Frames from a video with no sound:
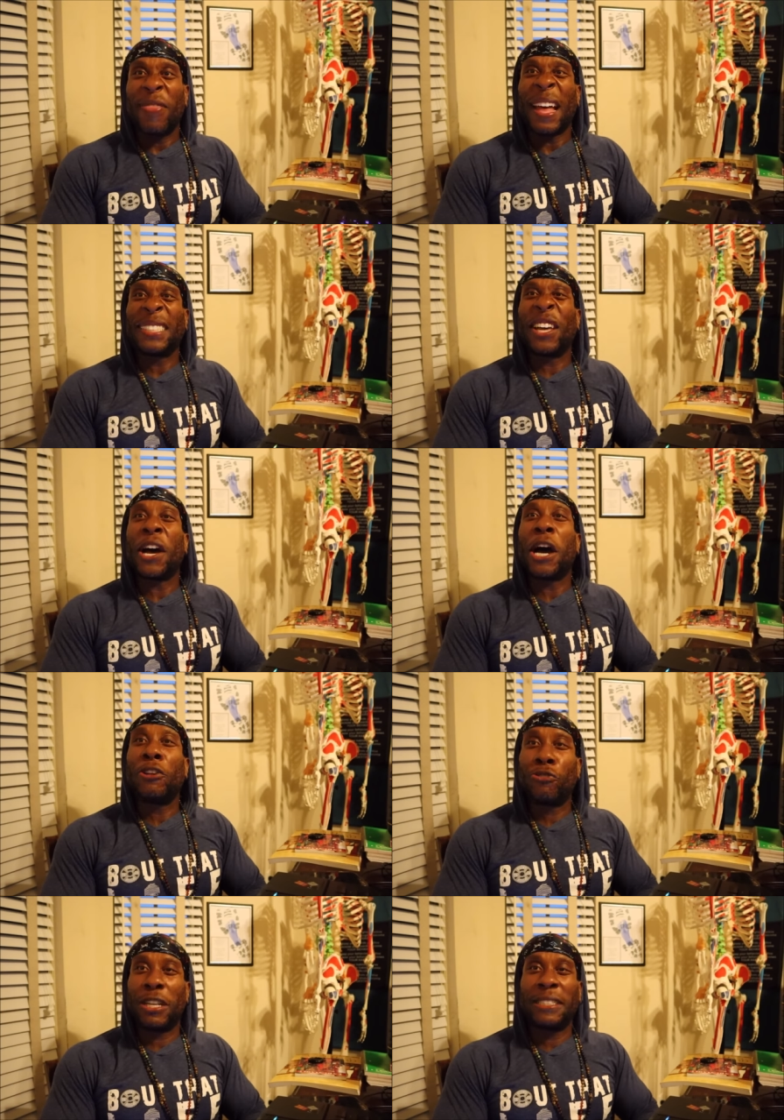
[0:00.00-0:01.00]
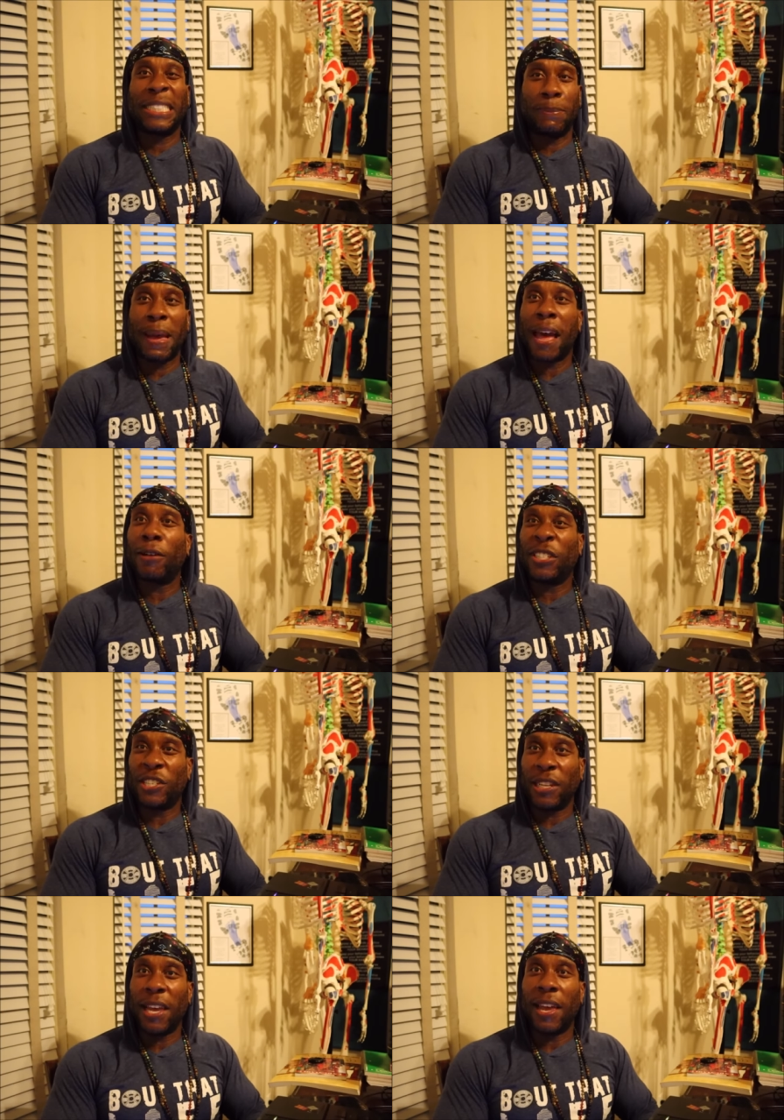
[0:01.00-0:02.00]
That's one hundred sixty pounds
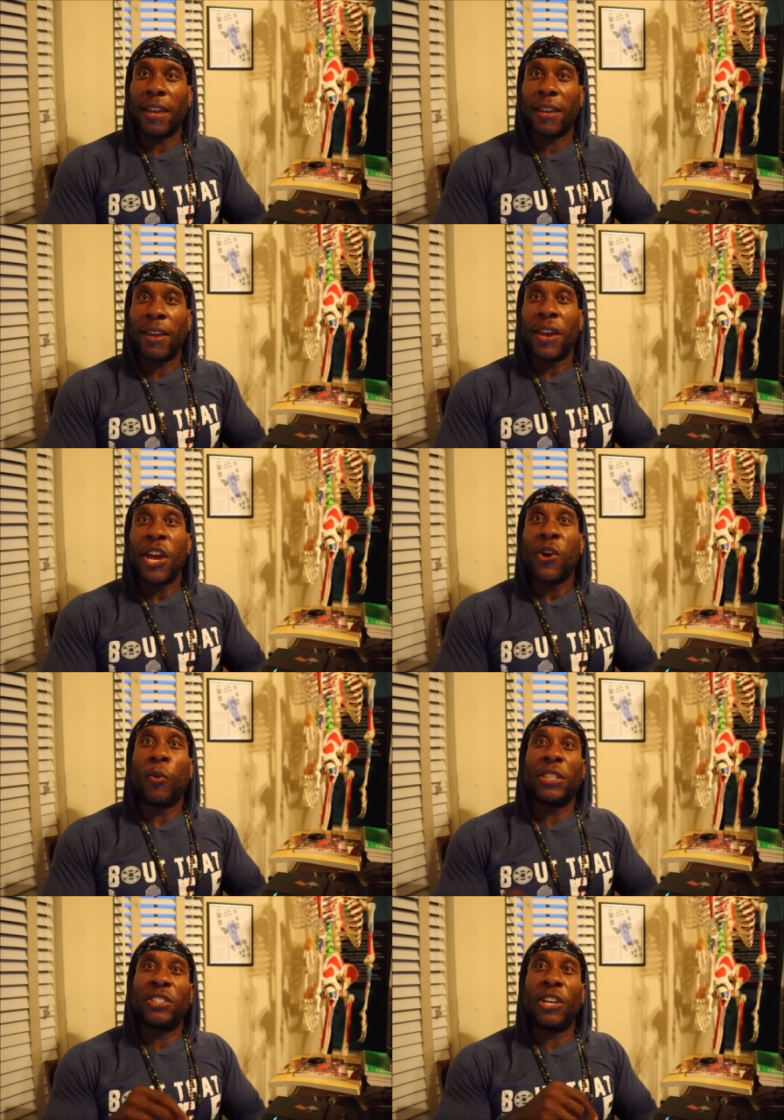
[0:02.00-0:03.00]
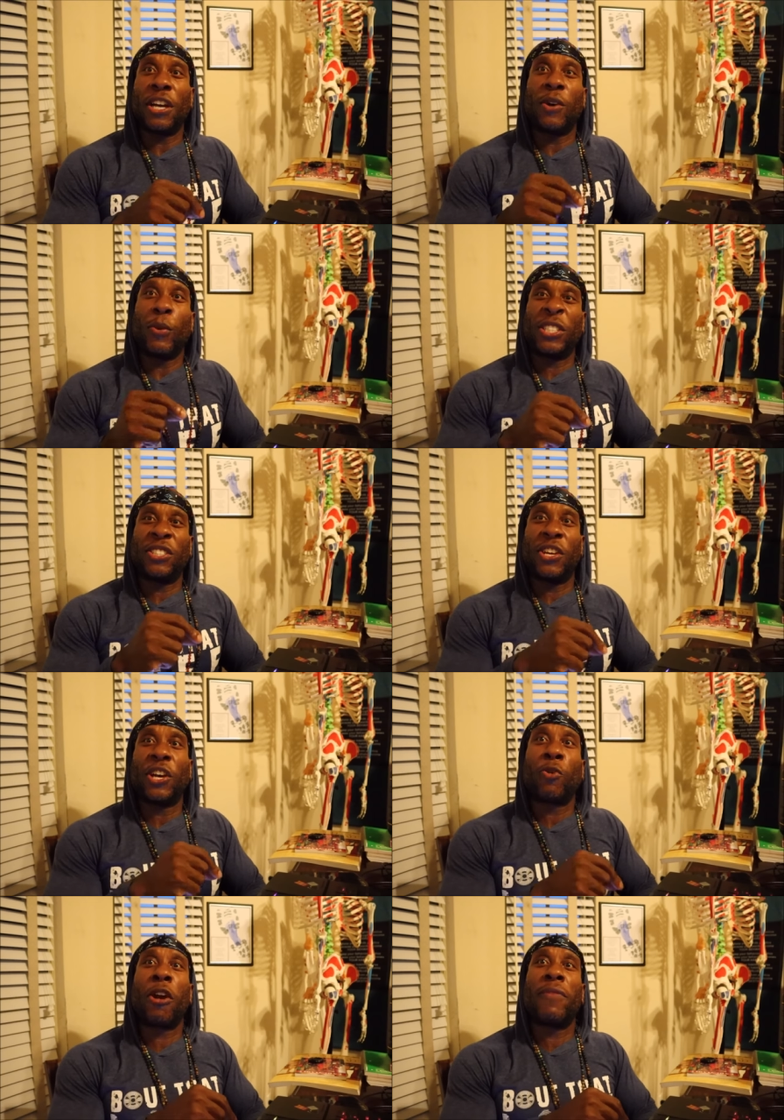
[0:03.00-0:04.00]
each leg, which the which is
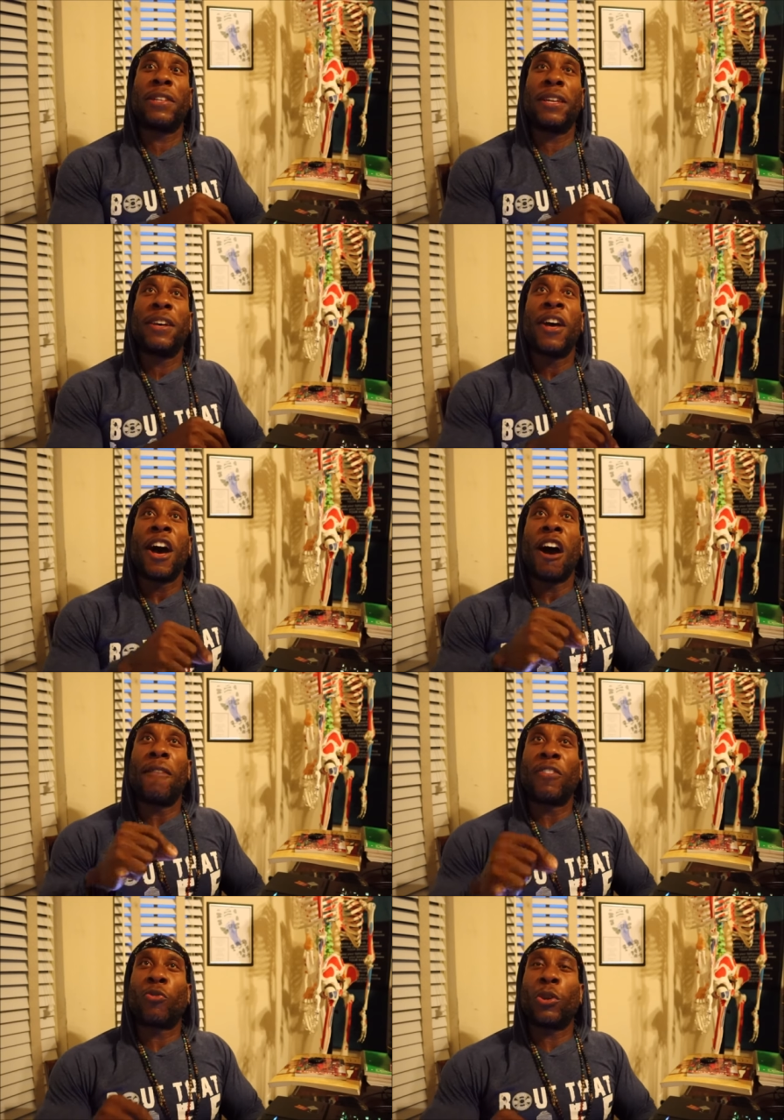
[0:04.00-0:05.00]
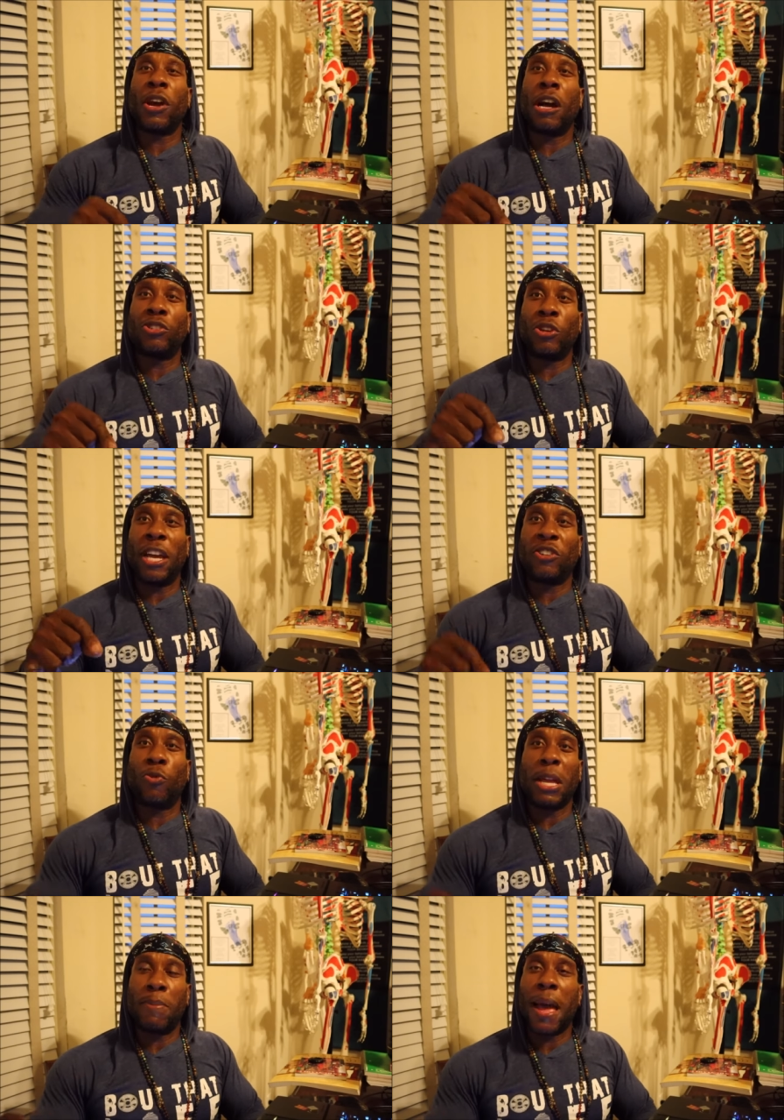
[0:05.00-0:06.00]
the equivalent of a three hundred
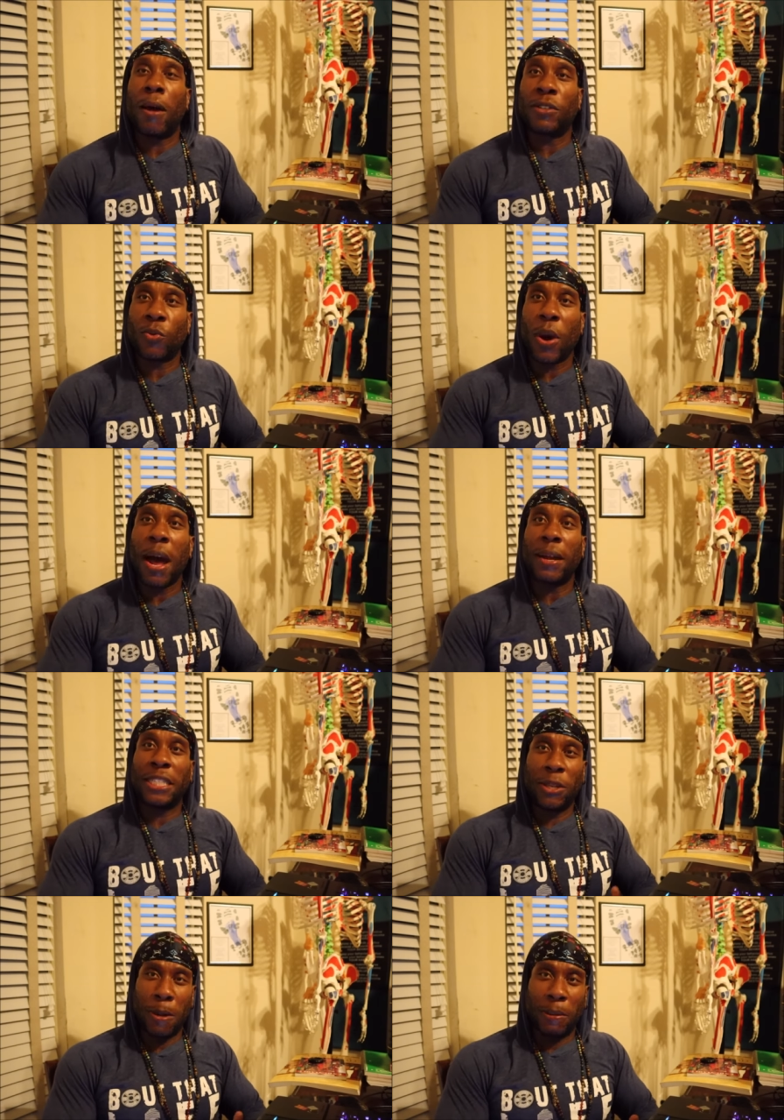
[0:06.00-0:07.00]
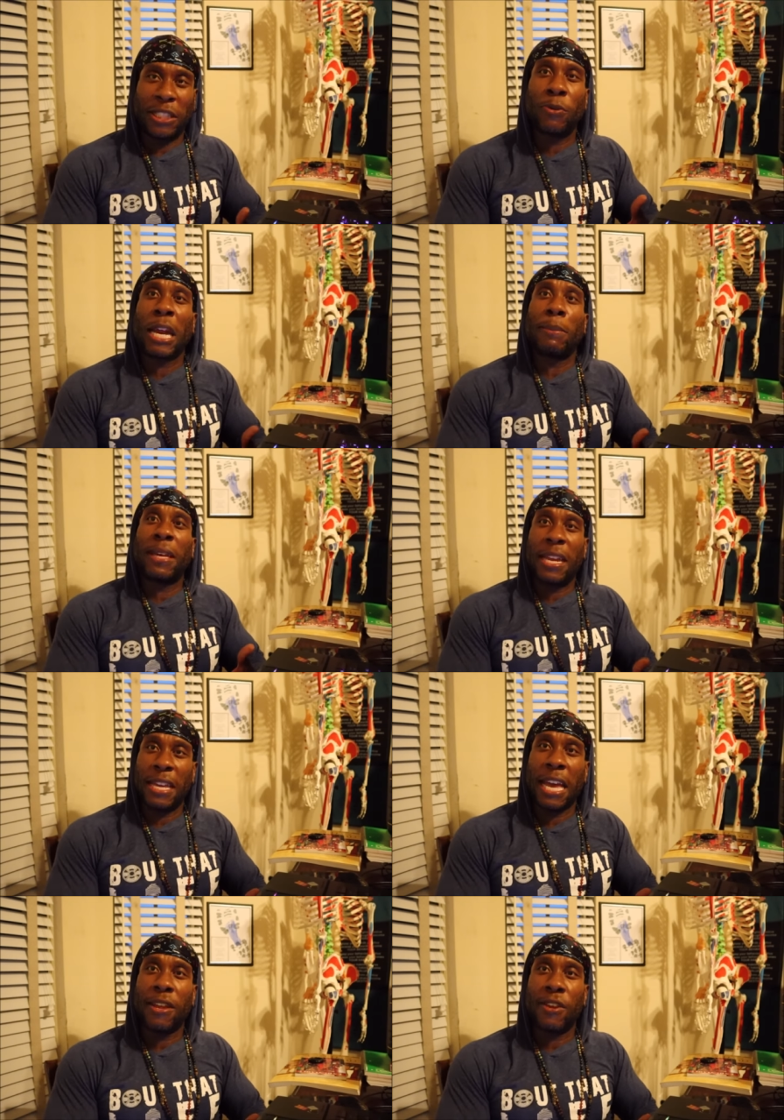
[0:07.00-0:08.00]
twenty pound squat. See, see what I'm
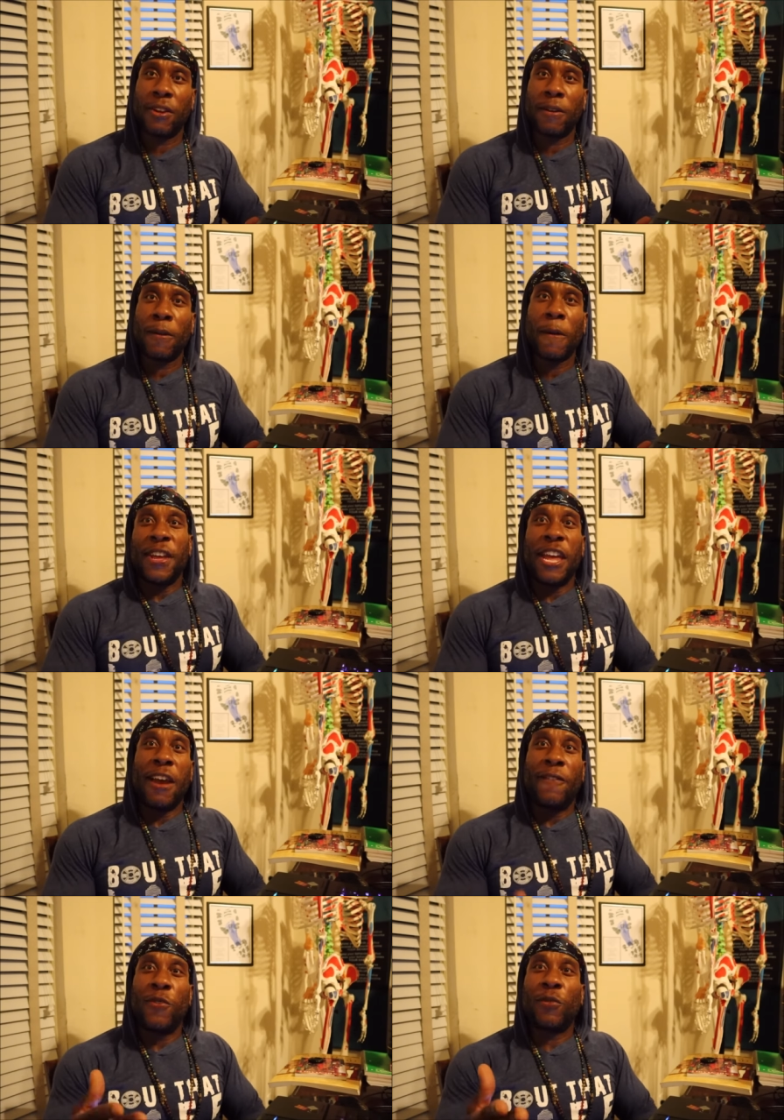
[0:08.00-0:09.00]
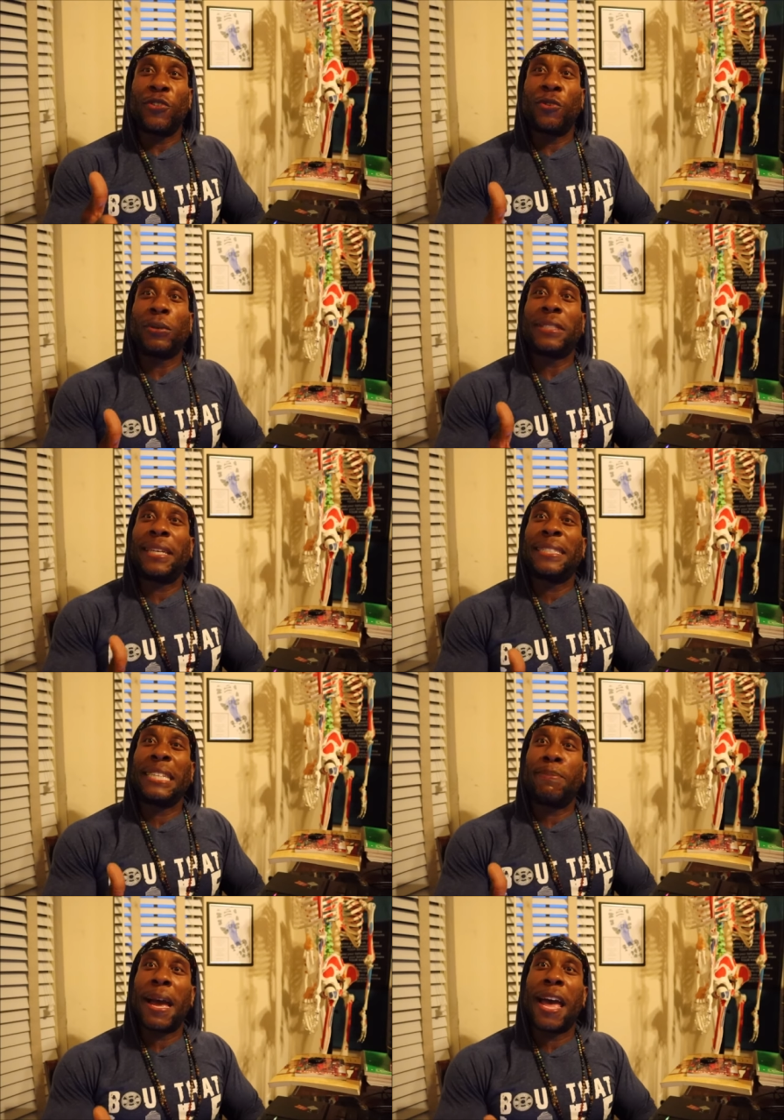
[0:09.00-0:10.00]
getting at here? If you can do
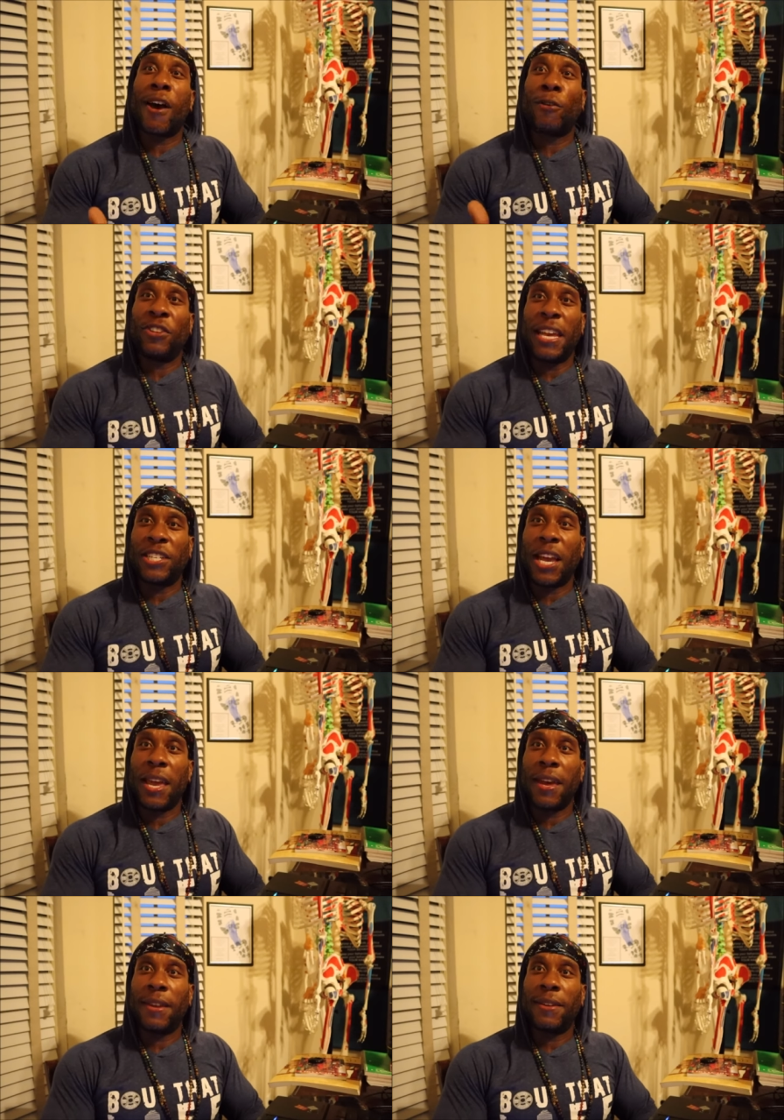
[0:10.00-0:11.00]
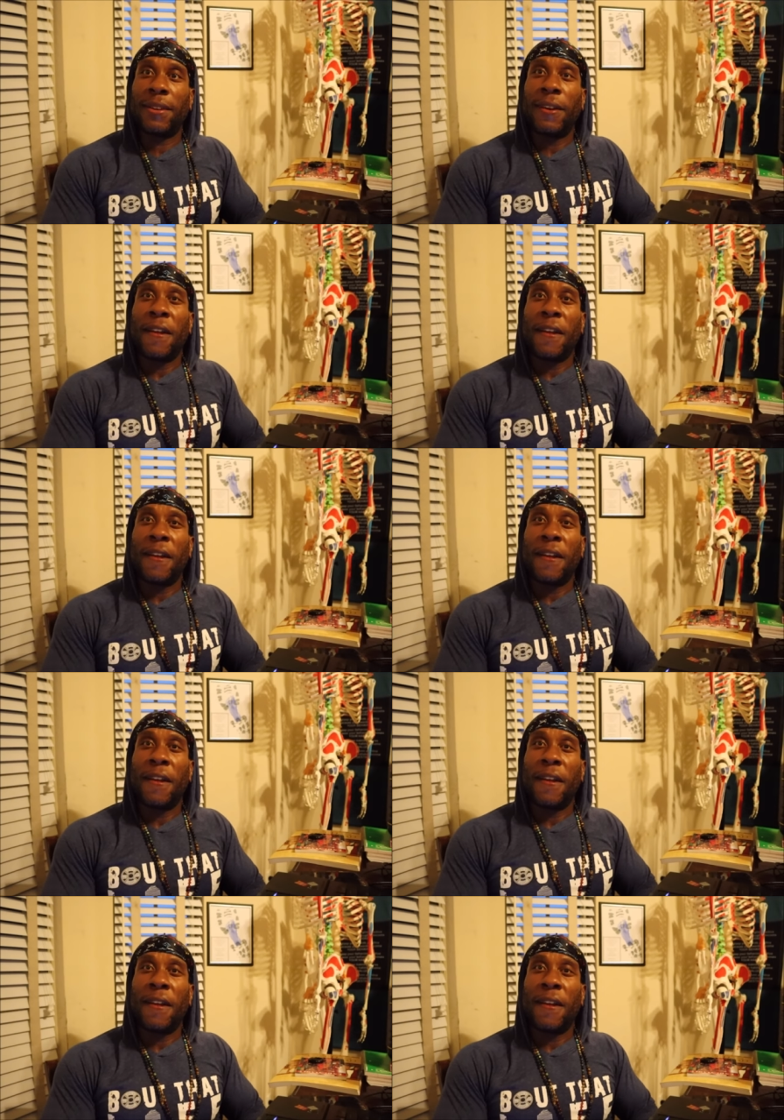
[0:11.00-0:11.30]
sixty pounds each hand,